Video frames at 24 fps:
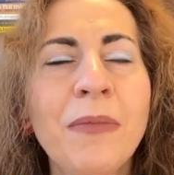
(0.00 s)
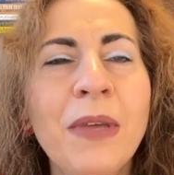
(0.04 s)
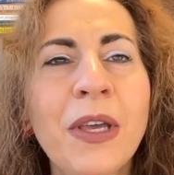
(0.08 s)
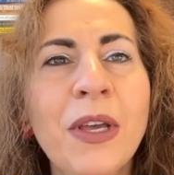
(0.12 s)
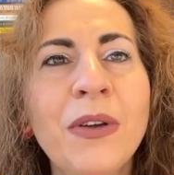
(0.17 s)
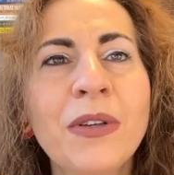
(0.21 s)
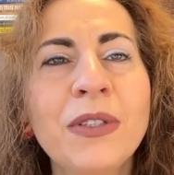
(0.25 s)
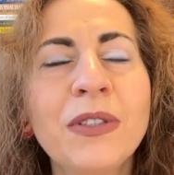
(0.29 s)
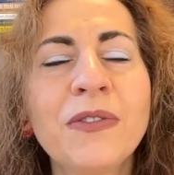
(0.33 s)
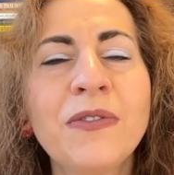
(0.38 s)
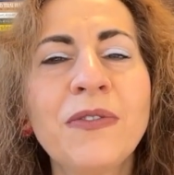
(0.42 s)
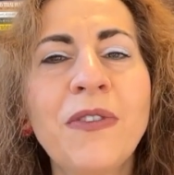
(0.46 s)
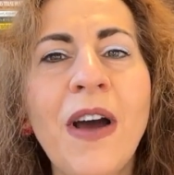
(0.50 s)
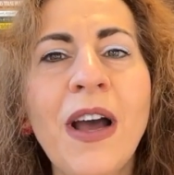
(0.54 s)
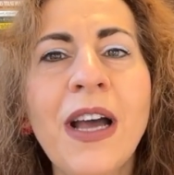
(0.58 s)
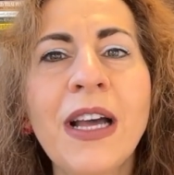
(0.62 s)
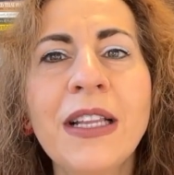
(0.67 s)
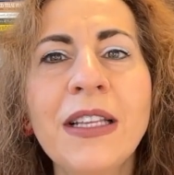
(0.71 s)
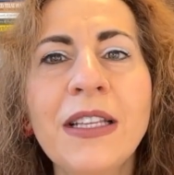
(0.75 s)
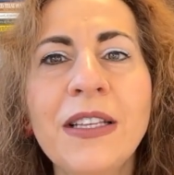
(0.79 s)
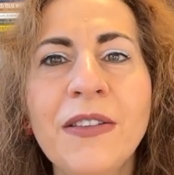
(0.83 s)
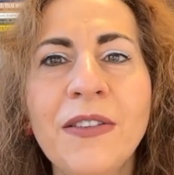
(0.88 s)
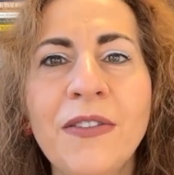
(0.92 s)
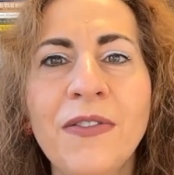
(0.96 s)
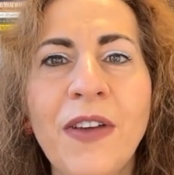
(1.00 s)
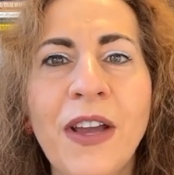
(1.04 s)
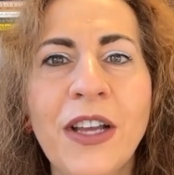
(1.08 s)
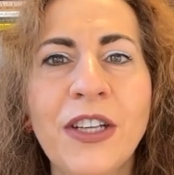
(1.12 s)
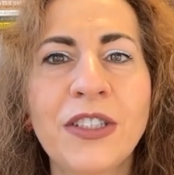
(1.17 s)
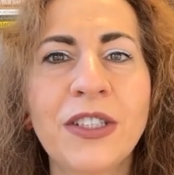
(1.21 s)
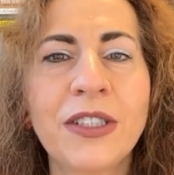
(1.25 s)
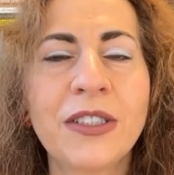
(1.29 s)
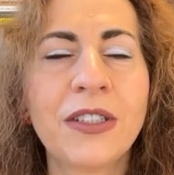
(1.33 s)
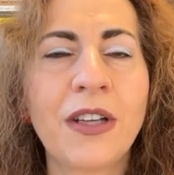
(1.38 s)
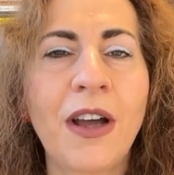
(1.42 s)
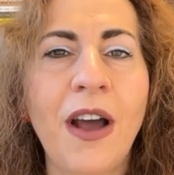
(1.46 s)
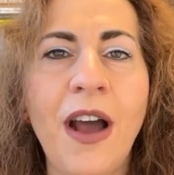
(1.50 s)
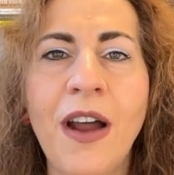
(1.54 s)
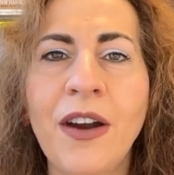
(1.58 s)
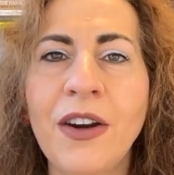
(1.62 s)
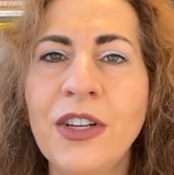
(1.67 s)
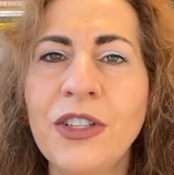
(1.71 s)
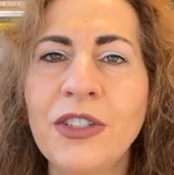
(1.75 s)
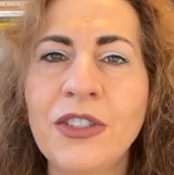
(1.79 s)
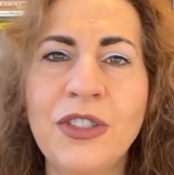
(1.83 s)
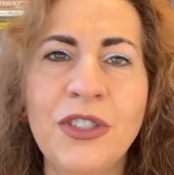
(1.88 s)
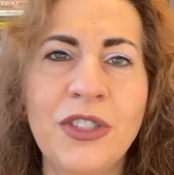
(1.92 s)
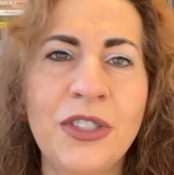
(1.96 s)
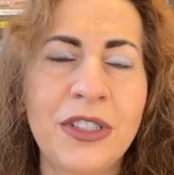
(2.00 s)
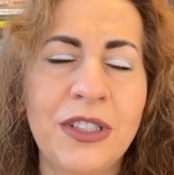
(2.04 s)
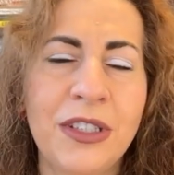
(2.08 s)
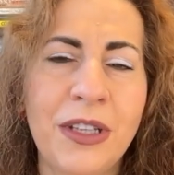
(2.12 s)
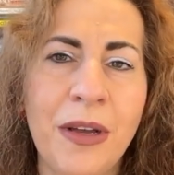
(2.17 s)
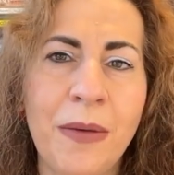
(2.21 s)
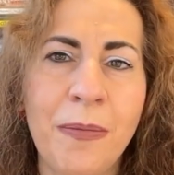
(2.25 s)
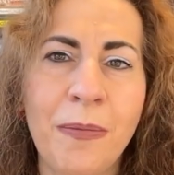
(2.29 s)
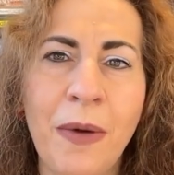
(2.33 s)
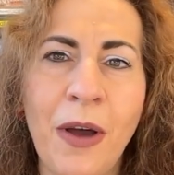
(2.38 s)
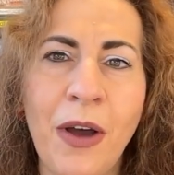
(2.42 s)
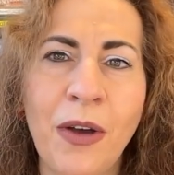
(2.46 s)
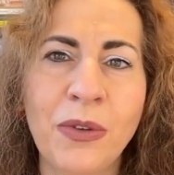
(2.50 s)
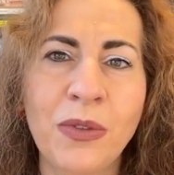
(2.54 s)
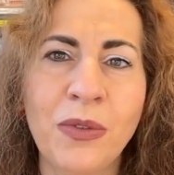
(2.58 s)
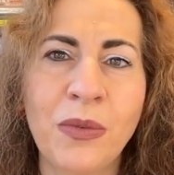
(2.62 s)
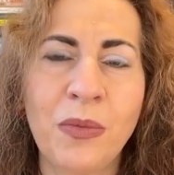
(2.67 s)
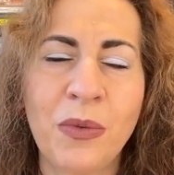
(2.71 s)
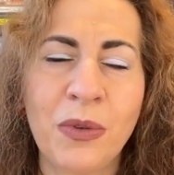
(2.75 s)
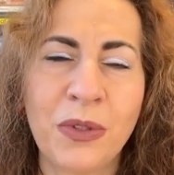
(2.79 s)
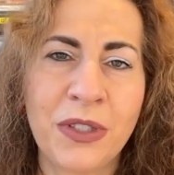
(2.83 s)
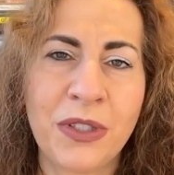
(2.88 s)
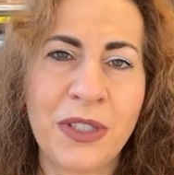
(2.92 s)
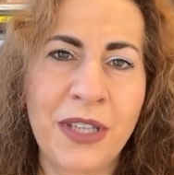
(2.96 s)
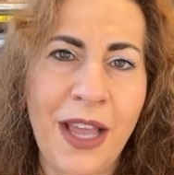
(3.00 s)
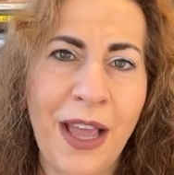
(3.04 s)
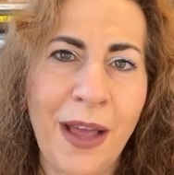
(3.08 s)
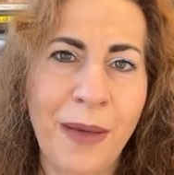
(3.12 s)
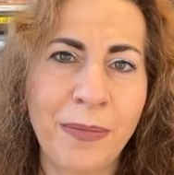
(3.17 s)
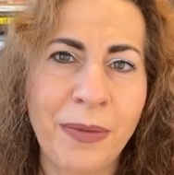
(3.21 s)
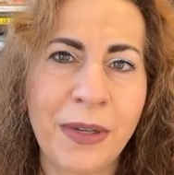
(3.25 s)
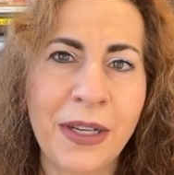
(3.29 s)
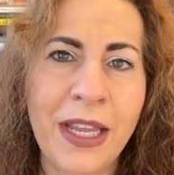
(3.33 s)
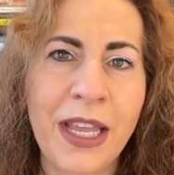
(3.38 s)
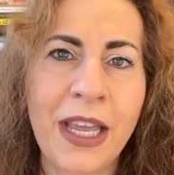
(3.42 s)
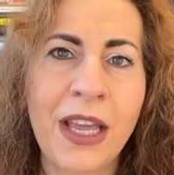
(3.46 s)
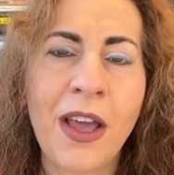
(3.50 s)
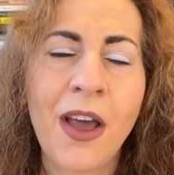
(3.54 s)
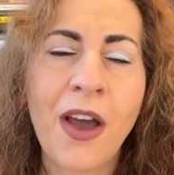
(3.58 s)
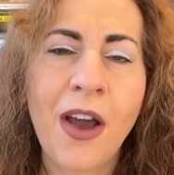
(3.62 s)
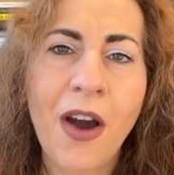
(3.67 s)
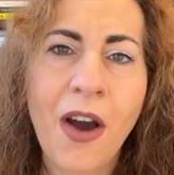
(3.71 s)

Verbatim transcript: because fungal infections aren't just about what's happening